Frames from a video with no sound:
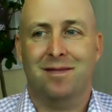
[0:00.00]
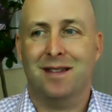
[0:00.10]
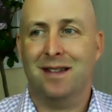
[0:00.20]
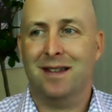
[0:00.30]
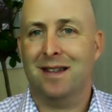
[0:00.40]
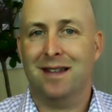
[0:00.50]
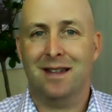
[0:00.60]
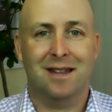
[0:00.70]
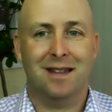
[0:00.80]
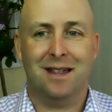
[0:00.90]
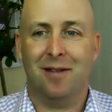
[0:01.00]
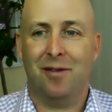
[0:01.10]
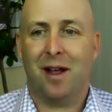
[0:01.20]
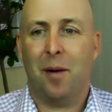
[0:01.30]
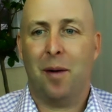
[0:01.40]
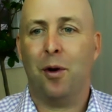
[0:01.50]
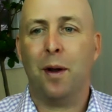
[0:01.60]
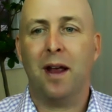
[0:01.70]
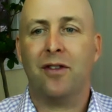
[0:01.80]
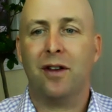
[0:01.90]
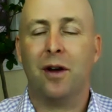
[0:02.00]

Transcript: every couple of weeks.